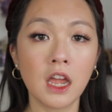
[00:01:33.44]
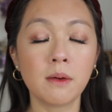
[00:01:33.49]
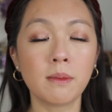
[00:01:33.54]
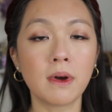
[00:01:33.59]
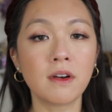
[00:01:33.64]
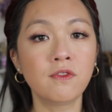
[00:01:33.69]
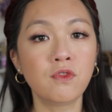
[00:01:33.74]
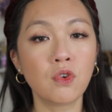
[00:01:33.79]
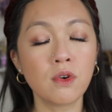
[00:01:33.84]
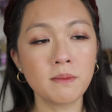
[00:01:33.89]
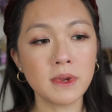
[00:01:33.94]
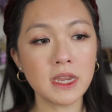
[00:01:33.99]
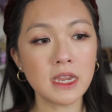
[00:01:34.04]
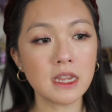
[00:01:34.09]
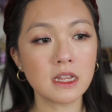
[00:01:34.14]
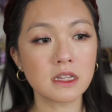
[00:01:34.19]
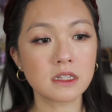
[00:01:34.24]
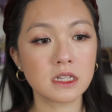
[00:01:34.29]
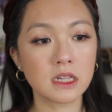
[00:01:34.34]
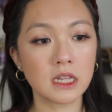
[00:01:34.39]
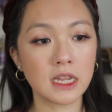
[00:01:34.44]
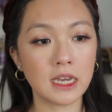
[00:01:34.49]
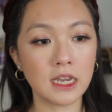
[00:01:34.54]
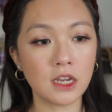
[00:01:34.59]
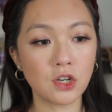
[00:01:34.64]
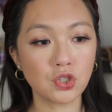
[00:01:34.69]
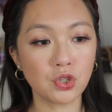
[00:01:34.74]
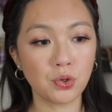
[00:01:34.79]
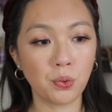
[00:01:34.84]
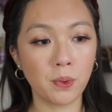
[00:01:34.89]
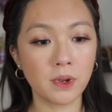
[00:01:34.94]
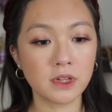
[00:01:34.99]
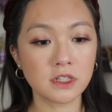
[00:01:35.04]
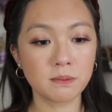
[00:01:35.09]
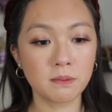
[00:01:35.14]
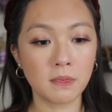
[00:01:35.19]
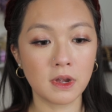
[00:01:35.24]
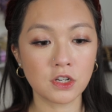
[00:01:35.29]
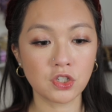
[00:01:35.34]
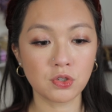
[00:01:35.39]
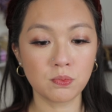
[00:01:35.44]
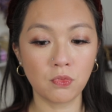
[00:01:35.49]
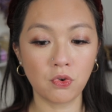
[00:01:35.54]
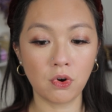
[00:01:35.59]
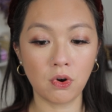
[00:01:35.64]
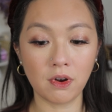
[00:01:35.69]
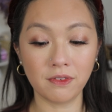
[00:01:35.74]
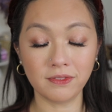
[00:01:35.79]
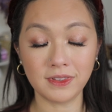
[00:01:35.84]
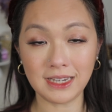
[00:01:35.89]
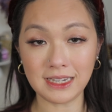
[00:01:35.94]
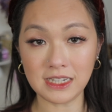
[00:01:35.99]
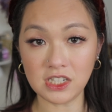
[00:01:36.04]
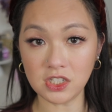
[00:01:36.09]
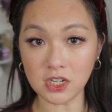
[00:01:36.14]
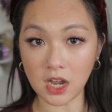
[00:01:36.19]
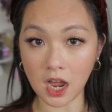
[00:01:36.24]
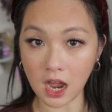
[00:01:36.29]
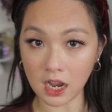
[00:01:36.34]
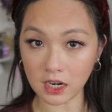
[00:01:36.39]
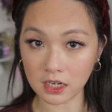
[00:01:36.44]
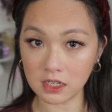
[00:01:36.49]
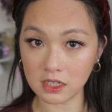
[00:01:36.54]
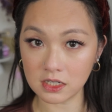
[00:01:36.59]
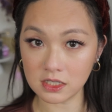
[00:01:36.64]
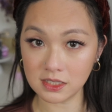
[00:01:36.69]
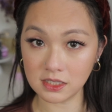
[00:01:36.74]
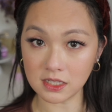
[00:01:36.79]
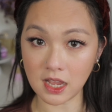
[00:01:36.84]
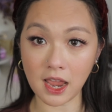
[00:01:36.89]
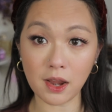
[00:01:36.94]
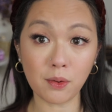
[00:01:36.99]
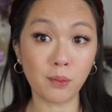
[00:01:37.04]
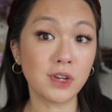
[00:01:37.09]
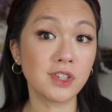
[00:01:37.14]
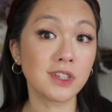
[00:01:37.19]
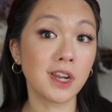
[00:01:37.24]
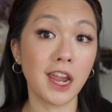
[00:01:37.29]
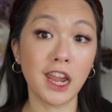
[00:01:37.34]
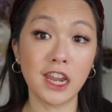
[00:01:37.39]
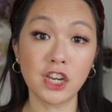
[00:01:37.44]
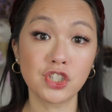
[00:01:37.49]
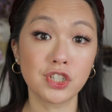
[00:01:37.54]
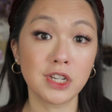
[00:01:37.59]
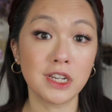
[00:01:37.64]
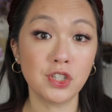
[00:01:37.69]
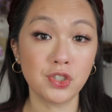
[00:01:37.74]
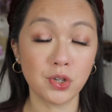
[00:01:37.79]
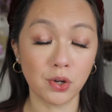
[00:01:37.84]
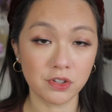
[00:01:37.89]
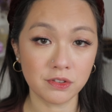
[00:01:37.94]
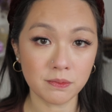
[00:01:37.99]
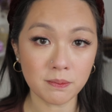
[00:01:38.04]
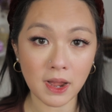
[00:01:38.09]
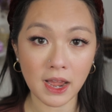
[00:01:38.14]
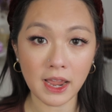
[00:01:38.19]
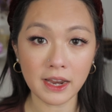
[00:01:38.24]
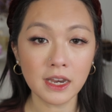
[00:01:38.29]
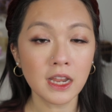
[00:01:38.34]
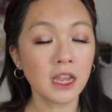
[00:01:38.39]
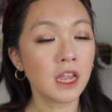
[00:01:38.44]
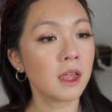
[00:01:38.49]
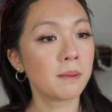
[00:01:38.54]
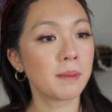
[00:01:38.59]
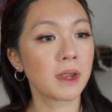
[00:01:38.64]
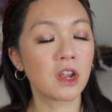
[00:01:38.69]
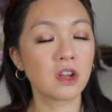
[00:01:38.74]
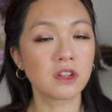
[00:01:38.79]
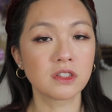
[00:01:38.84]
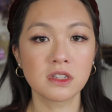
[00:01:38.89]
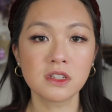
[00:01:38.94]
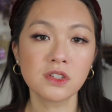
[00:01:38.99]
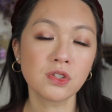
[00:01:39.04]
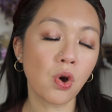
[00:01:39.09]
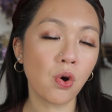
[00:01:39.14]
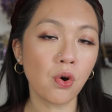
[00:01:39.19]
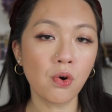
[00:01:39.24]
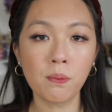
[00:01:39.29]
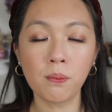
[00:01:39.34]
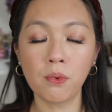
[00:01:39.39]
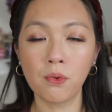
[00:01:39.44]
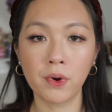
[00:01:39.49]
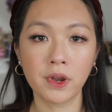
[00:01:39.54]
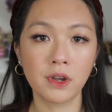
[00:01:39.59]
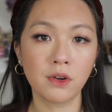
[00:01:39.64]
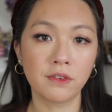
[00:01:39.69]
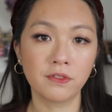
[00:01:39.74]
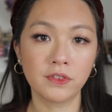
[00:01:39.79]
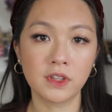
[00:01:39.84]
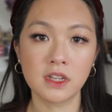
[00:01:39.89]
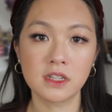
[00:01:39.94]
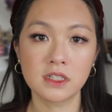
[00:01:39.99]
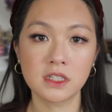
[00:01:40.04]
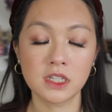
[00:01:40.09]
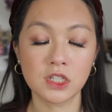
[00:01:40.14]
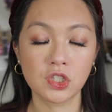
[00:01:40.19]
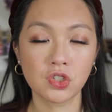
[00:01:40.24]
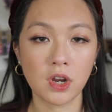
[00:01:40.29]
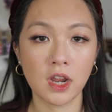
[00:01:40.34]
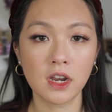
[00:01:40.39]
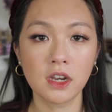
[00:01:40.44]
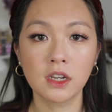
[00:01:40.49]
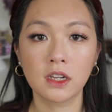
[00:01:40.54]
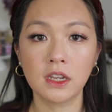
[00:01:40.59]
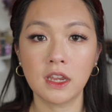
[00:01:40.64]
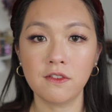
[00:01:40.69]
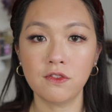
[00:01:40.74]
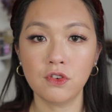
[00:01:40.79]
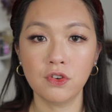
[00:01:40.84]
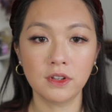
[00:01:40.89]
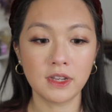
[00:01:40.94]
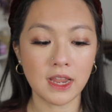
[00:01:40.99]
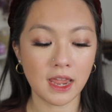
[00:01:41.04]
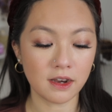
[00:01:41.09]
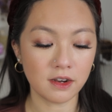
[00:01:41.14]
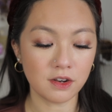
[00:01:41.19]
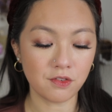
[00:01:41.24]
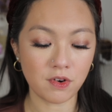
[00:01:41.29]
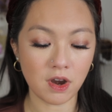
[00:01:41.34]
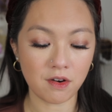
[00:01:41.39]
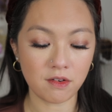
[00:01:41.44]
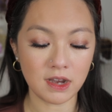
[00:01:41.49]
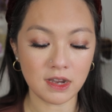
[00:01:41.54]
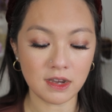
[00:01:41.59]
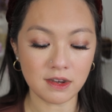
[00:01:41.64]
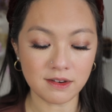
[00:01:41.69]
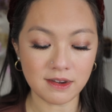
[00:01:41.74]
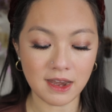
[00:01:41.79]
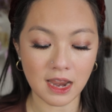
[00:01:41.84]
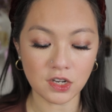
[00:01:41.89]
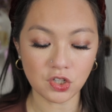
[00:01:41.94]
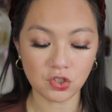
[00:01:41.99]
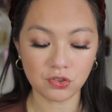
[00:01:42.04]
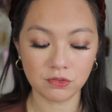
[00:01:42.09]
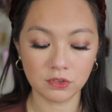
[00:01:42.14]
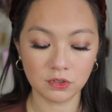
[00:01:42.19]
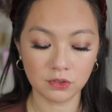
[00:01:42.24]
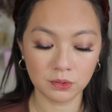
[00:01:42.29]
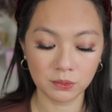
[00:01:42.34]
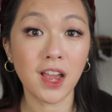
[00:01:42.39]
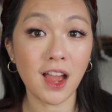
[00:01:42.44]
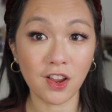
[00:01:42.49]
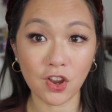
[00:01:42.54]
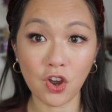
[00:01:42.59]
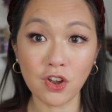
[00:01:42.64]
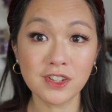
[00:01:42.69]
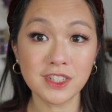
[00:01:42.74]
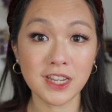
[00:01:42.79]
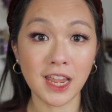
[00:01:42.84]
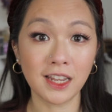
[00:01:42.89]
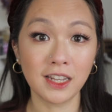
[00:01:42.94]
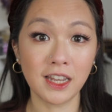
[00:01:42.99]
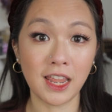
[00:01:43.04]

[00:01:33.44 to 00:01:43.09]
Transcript: but for me it's leaning towards much more of the darker side, which I actually don't mind because this whole point of this is trying to give you that very natural contact